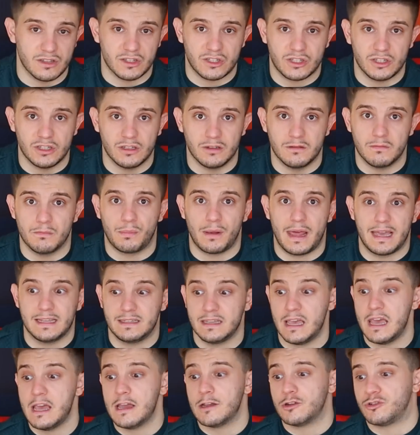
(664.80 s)
certain place,
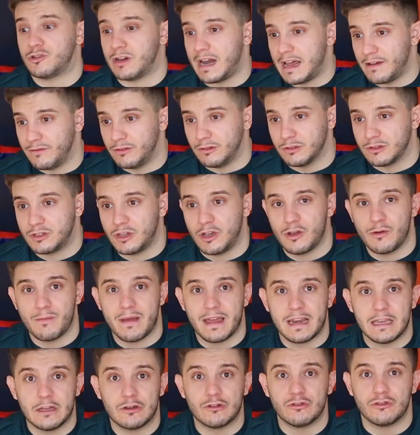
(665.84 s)
travel so
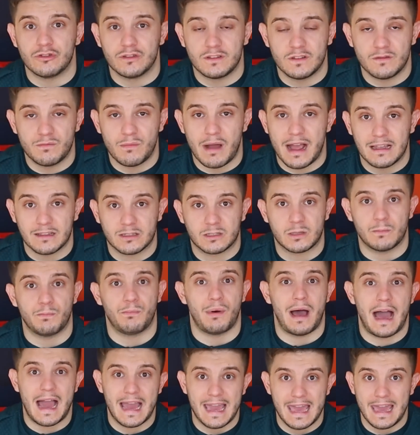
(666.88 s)
many hundreds of miles to
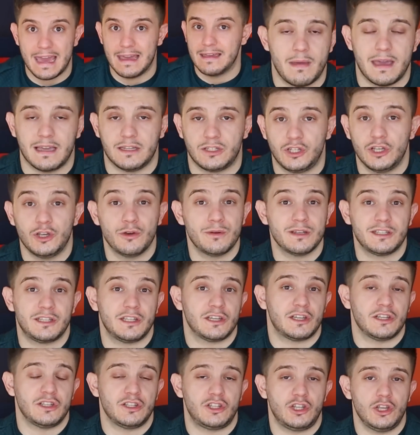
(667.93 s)
buy it. Makes you as
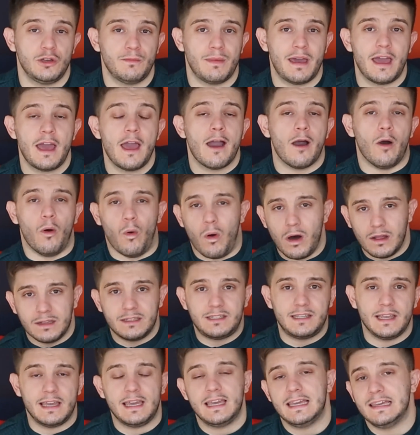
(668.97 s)
the consumer
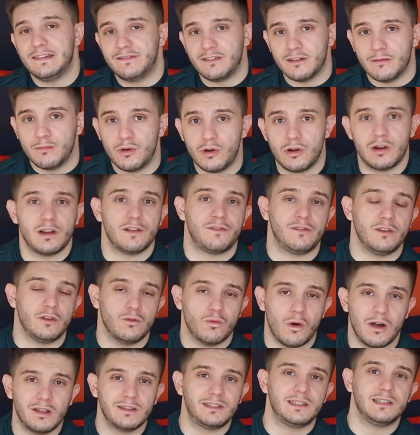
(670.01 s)
want it even more. If you
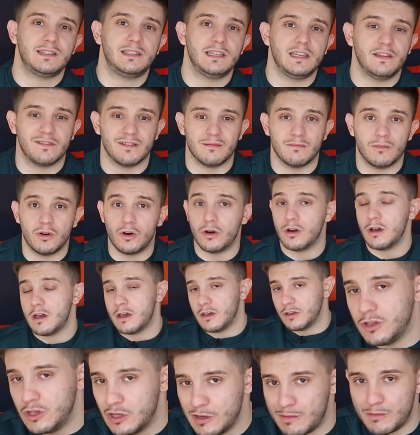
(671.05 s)
want it even more,
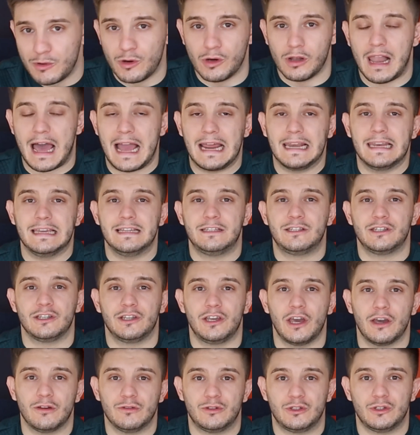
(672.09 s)
you're more likely to
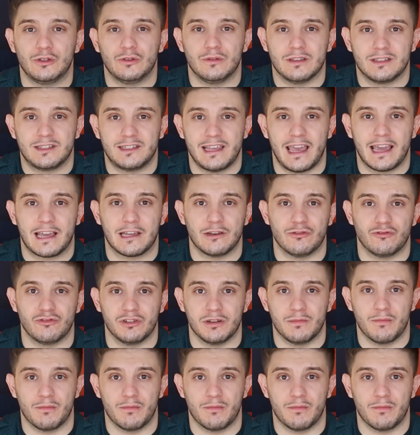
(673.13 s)
go to the secondary